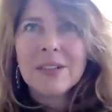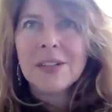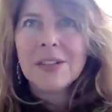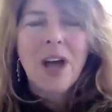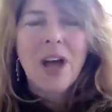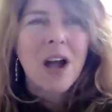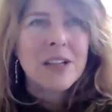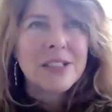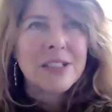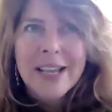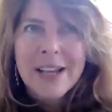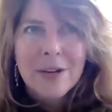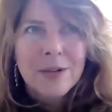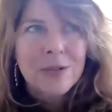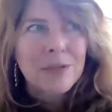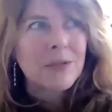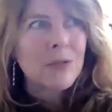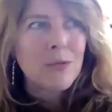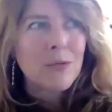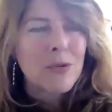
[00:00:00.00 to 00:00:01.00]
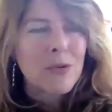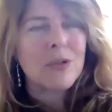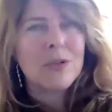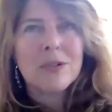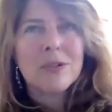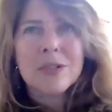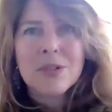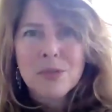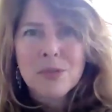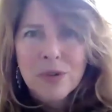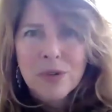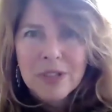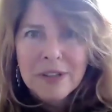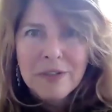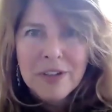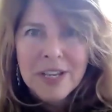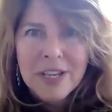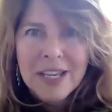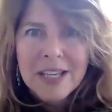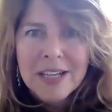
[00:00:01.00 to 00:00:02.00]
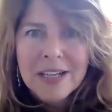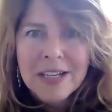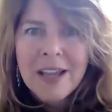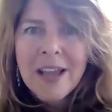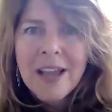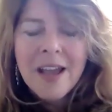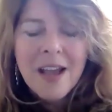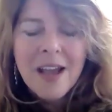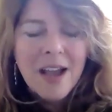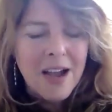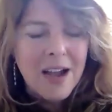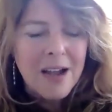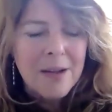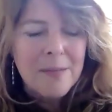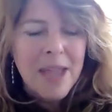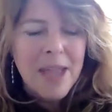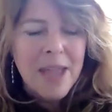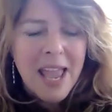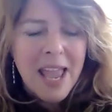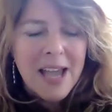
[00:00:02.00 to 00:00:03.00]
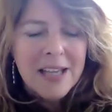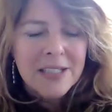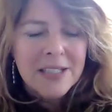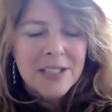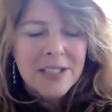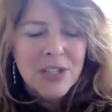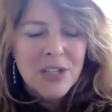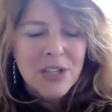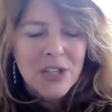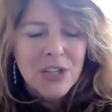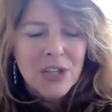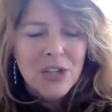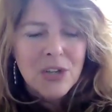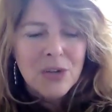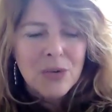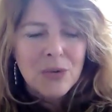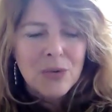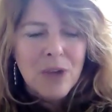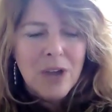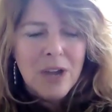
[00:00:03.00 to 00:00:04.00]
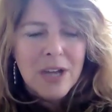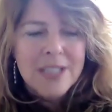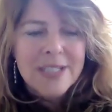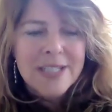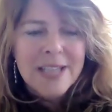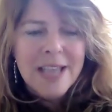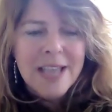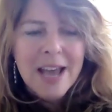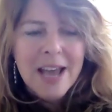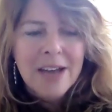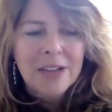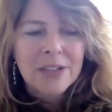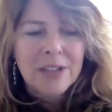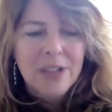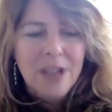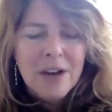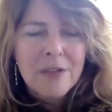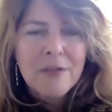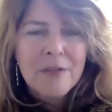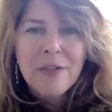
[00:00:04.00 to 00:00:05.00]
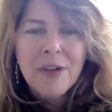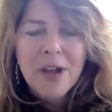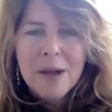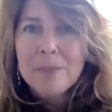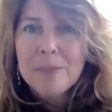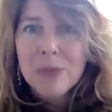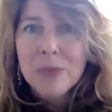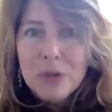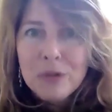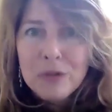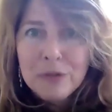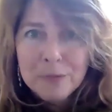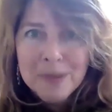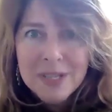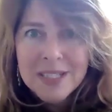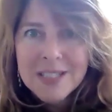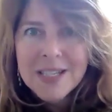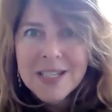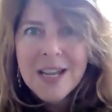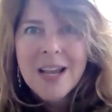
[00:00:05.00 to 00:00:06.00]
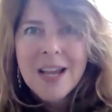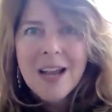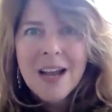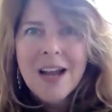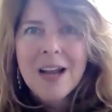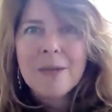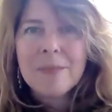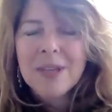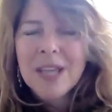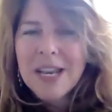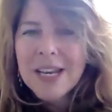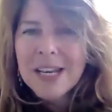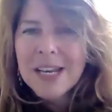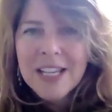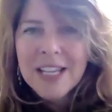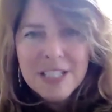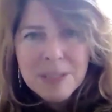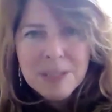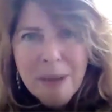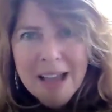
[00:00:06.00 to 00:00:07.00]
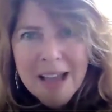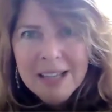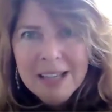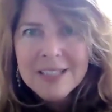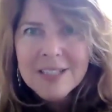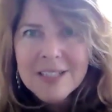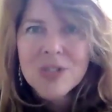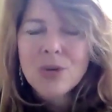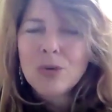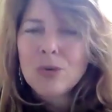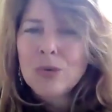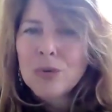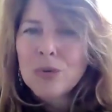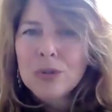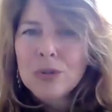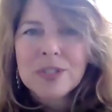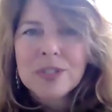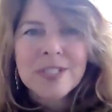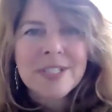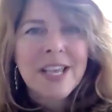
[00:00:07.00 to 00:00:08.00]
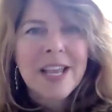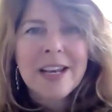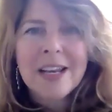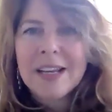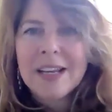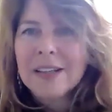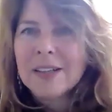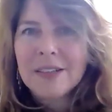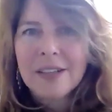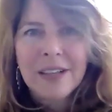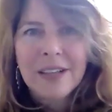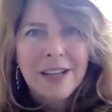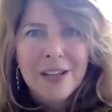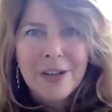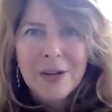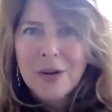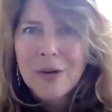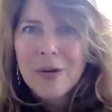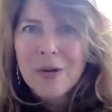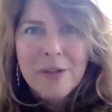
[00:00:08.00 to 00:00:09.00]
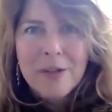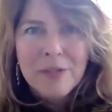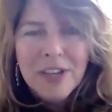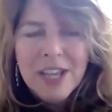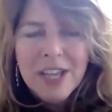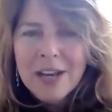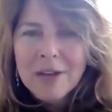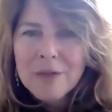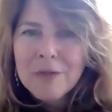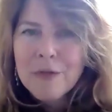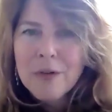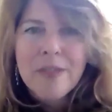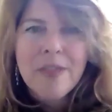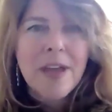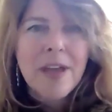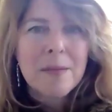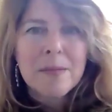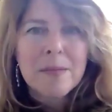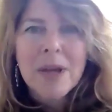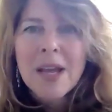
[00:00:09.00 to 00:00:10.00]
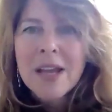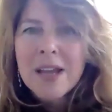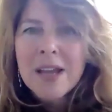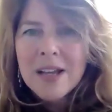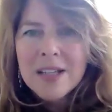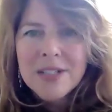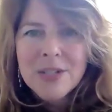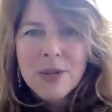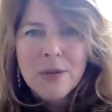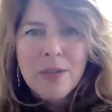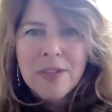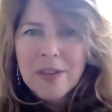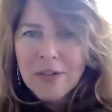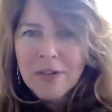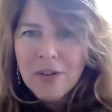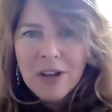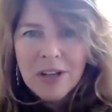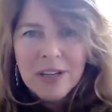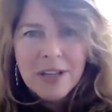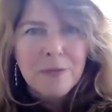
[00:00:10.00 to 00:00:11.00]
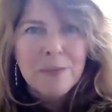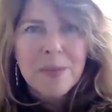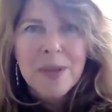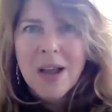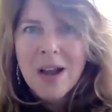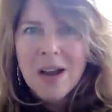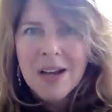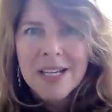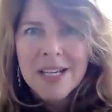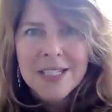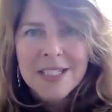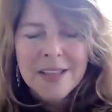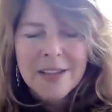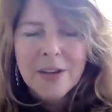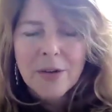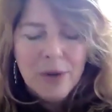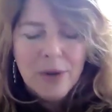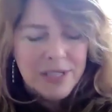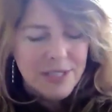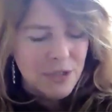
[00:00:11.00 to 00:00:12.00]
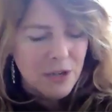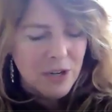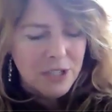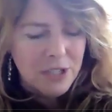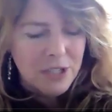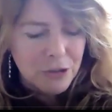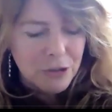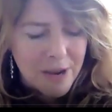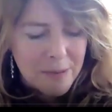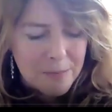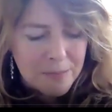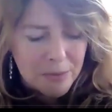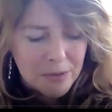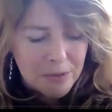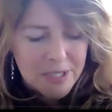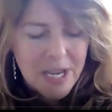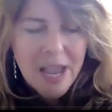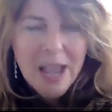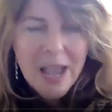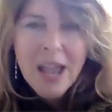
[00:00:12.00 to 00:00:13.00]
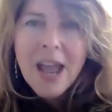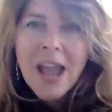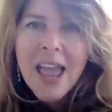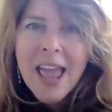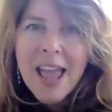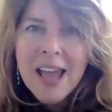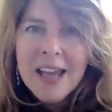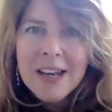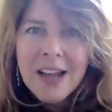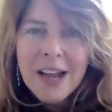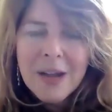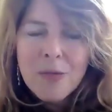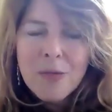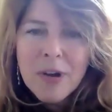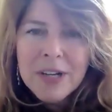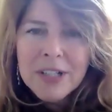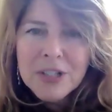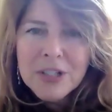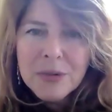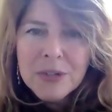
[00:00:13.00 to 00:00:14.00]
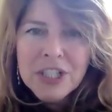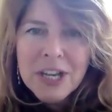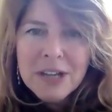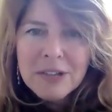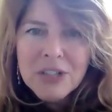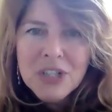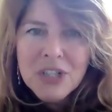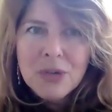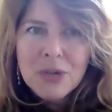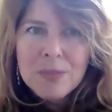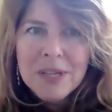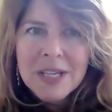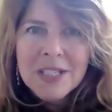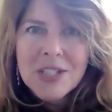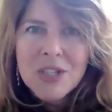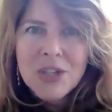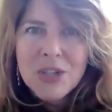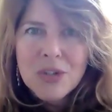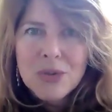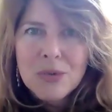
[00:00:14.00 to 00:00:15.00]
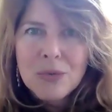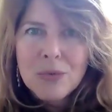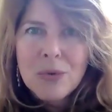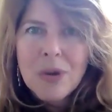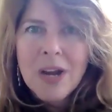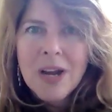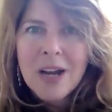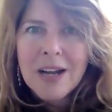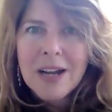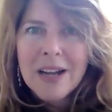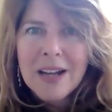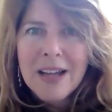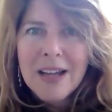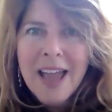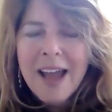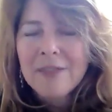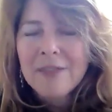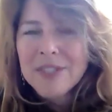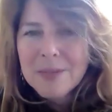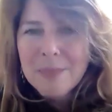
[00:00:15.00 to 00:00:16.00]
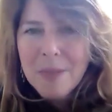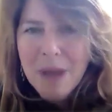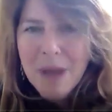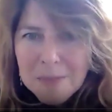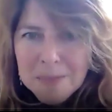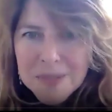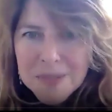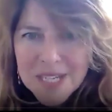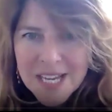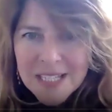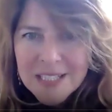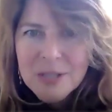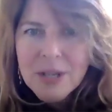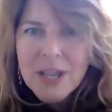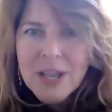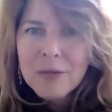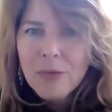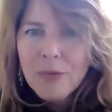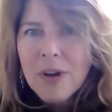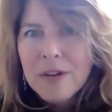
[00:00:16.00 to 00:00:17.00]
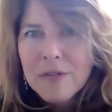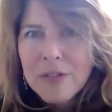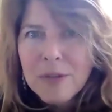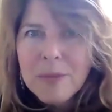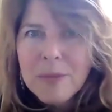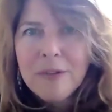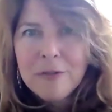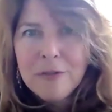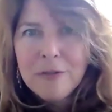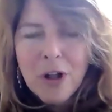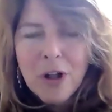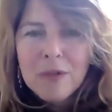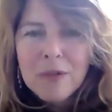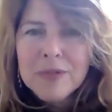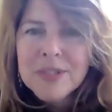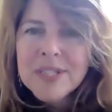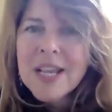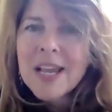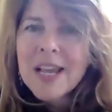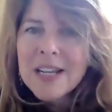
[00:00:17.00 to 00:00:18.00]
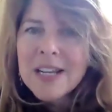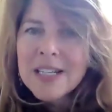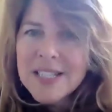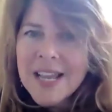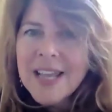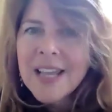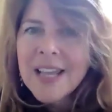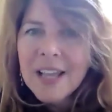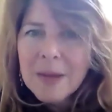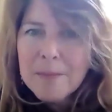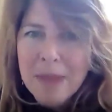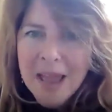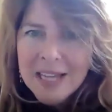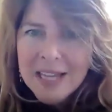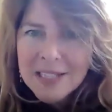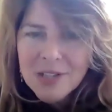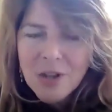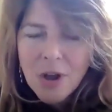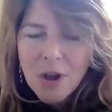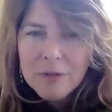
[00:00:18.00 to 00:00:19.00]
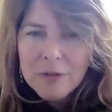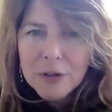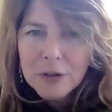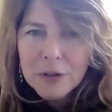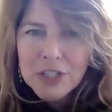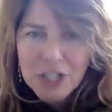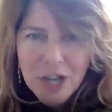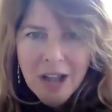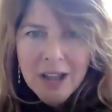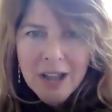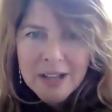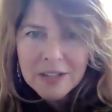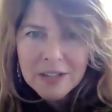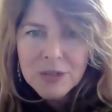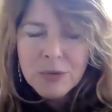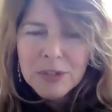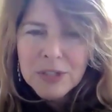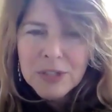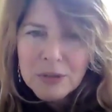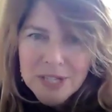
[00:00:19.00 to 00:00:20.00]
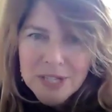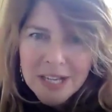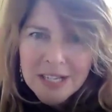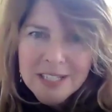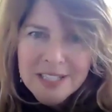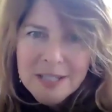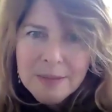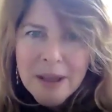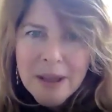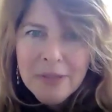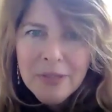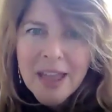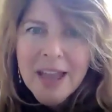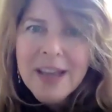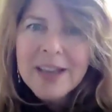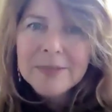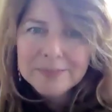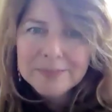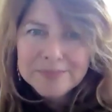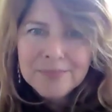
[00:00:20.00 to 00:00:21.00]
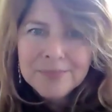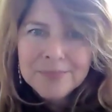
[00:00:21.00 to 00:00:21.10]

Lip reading: lockdown world we're living in. And you guys had a lot of movement, getting kids back in schools, advocating for them so that they're not left behind and their rights are not trampled. And I wanted to reach out to you because you have some updates, and one of them involves taking a mask off your child. Will you tell us about that?